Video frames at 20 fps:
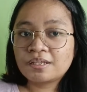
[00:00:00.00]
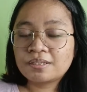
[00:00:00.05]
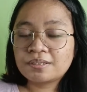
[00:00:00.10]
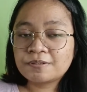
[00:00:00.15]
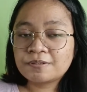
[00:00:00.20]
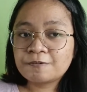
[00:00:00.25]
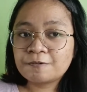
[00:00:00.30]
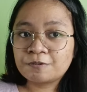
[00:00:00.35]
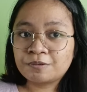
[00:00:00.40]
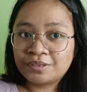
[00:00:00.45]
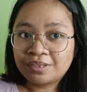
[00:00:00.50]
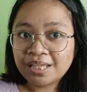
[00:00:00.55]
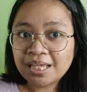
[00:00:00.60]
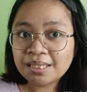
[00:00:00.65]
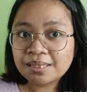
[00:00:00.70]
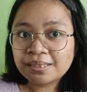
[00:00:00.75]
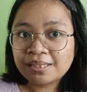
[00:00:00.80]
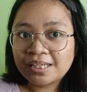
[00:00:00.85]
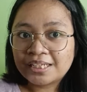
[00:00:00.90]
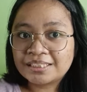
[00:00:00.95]
who did
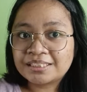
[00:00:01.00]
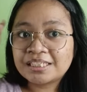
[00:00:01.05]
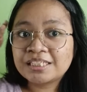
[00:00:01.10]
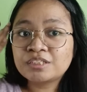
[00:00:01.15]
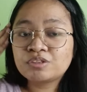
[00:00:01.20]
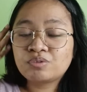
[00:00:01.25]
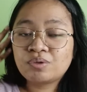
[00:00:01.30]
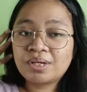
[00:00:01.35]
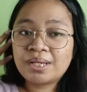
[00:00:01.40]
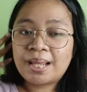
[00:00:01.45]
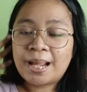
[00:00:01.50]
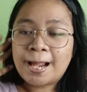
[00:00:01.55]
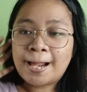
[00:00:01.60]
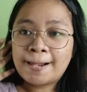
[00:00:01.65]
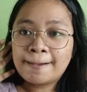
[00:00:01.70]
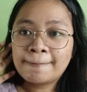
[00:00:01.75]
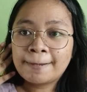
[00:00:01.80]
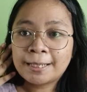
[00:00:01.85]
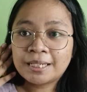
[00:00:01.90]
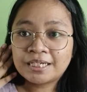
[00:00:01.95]
this, is really high,
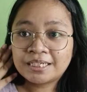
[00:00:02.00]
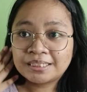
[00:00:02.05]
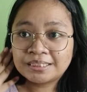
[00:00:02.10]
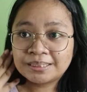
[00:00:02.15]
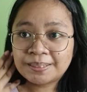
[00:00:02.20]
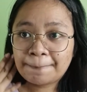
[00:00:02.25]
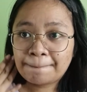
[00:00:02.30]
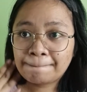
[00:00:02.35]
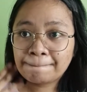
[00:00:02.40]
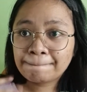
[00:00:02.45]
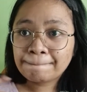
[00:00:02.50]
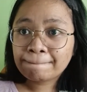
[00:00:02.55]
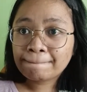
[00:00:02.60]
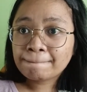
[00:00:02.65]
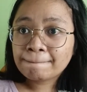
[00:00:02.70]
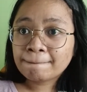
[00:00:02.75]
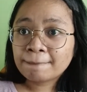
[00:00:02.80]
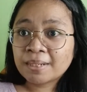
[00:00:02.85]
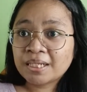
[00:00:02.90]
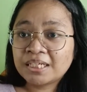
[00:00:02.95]
because
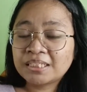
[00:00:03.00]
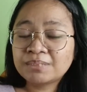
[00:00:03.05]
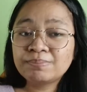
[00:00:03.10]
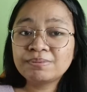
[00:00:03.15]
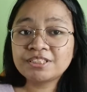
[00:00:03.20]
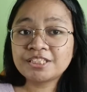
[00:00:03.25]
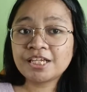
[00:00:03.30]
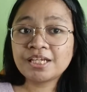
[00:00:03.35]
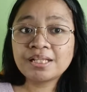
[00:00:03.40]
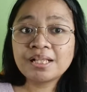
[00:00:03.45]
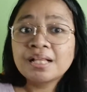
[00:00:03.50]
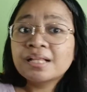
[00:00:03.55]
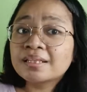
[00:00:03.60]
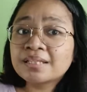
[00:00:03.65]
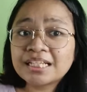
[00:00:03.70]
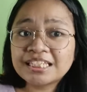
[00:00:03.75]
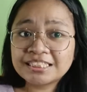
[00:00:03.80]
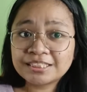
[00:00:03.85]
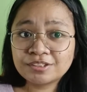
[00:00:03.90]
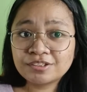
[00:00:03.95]
he's been saying,
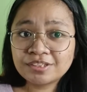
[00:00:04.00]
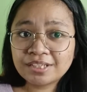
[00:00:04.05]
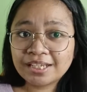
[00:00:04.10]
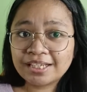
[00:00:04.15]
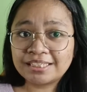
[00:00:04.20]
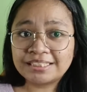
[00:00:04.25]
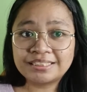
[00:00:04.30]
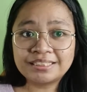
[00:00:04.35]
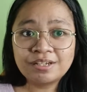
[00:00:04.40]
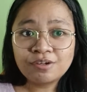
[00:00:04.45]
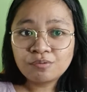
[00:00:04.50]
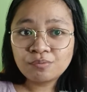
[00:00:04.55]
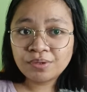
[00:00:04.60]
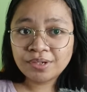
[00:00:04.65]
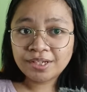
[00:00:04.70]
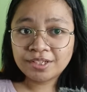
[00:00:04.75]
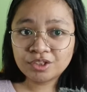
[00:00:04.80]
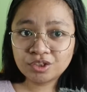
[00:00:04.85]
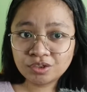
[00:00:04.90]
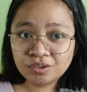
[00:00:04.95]
let's do this. We
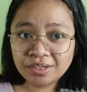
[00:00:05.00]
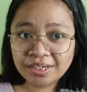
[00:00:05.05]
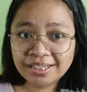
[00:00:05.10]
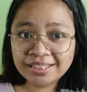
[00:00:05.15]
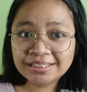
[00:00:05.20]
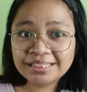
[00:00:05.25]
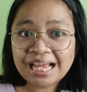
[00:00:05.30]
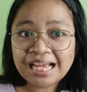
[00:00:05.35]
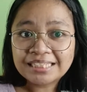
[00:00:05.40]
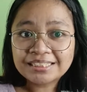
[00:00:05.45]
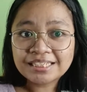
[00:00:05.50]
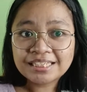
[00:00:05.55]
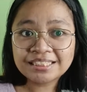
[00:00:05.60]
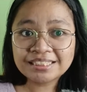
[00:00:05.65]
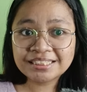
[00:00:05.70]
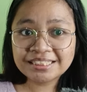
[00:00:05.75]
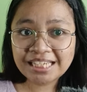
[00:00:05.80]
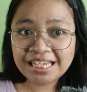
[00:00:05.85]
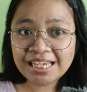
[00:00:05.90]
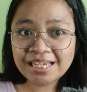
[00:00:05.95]
can do this as a
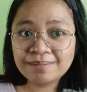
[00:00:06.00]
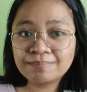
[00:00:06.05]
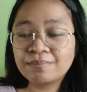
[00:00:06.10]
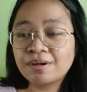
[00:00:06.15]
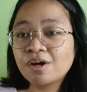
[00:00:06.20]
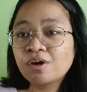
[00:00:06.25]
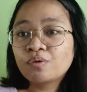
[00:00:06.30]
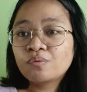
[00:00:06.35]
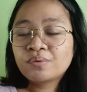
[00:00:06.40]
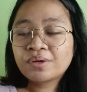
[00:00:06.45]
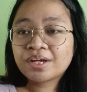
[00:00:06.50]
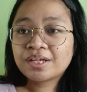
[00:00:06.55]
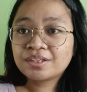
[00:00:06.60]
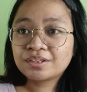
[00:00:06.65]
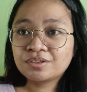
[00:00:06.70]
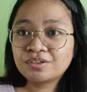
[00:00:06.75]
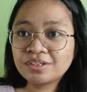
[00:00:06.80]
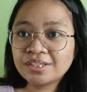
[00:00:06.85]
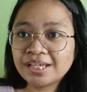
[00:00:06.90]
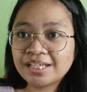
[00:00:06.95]
team. We can
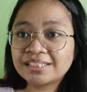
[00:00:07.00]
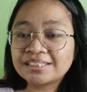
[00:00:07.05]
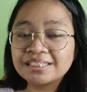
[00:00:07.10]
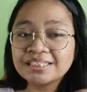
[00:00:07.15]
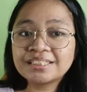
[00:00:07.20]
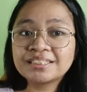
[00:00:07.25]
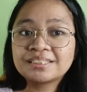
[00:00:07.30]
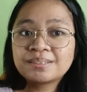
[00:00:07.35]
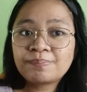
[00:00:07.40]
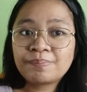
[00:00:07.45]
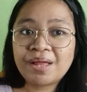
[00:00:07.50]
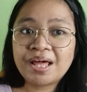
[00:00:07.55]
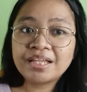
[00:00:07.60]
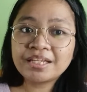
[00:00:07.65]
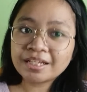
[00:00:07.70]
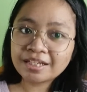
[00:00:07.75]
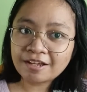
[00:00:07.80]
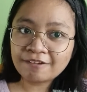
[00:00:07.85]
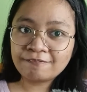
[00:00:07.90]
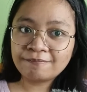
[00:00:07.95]
do this. This is the plan
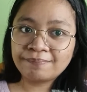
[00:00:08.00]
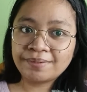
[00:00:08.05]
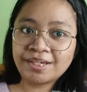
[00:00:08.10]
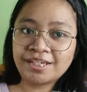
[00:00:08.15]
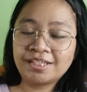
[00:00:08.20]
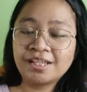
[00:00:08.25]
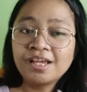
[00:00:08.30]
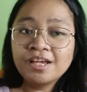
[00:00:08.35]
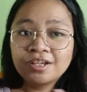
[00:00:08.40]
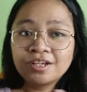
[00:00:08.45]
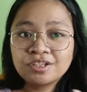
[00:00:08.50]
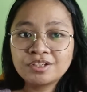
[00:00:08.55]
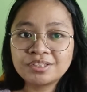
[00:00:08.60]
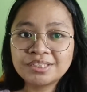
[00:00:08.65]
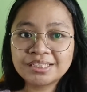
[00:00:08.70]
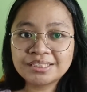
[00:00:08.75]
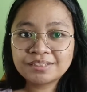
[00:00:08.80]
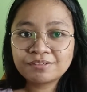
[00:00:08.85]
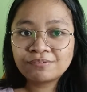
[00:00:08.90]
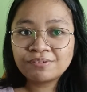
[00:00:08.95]
that I've made. You
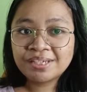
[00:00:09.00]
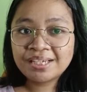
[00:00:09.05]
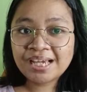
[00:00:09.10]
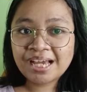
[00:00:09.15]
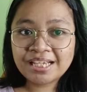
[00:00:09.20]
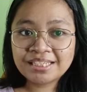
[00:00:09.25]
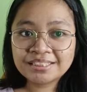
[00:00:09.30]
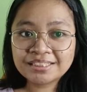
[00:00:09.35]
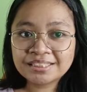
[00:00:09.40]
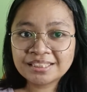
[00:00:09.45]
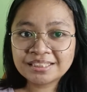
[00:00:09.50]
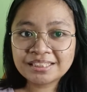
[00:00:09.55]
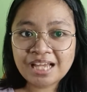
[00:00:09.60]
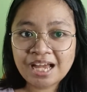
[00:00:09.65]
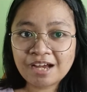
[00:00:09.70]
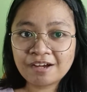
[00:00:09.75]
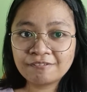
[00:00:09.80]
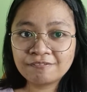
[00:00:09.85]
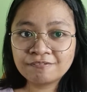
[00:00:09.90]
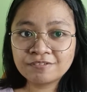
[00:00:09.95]
guys just
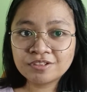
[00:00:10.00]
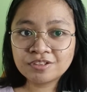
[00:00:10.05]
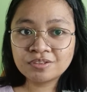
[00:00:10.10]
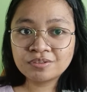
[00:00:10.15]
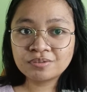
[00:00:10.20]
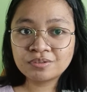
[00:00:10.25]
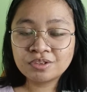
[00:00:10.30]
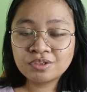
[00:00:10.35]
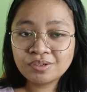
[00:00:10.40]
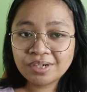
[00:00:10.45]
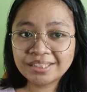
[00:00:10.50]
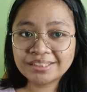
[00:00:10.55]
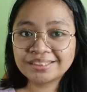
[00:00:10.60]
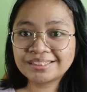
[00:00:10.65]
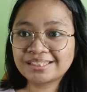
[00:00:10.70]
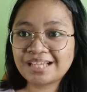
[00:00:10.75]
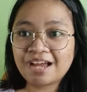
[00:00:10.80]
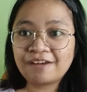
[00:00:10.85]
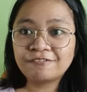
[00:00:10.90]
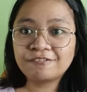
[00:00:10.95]
have
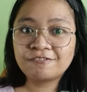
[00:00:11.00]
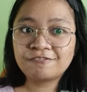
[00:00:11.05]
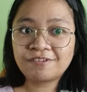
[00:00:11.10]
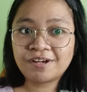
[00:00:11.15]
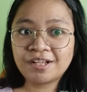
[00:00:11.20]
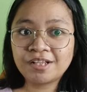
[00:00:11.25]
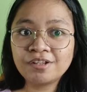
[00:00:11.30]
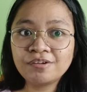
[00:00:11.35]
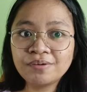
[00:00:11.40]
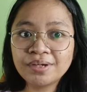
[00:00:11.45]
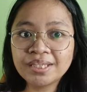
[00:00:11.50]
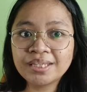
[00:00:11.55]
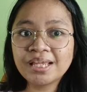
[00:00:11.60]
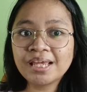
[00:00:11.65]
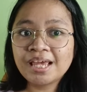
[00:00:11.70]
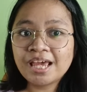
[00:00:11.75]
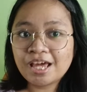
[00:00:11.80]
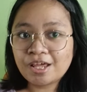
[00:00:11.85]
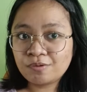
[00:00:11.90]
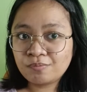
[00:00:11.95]
to follow it,
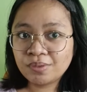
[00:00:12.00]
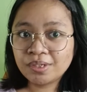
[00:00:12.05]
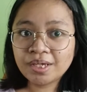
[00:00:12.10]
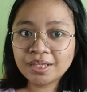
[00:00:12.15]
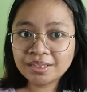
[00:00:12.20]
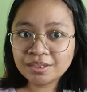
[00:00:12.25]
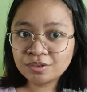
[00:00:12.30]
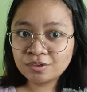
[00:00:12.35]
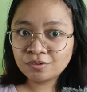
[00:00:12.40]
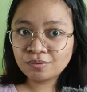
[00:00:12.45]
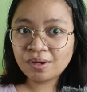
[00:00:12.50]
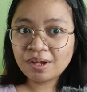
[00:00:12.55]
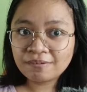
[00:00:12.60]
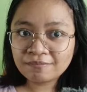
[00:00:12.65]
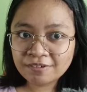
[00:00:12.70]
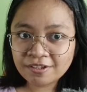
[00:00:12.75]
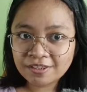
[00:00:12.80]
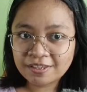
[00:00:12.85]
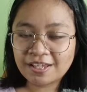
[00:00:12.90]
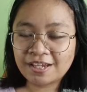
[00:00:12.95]
and we can do
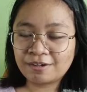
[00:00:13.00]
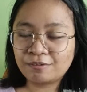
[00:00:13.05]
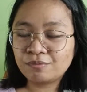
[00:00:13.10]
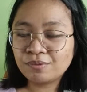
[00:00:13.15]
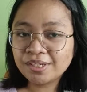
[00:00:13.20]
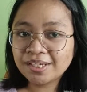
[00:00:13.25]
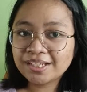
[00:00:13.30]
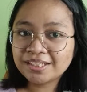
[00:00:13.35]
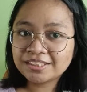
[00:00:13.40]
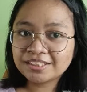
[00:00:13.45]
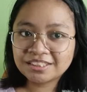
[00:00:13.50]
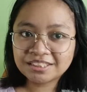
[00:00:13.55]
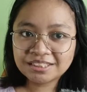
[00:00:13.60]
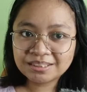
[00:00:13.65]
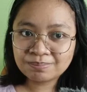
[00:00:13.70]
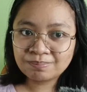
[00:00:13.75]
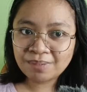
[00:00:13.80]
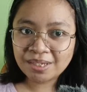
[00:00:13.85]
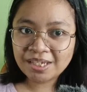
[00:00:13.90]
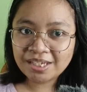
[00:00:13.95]
everything. We can just
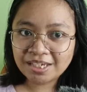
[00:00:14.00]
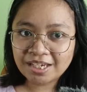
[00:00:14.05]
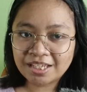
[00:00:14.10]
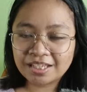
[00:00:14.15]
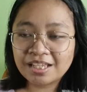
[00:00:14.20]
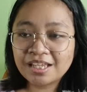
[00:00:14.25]
make it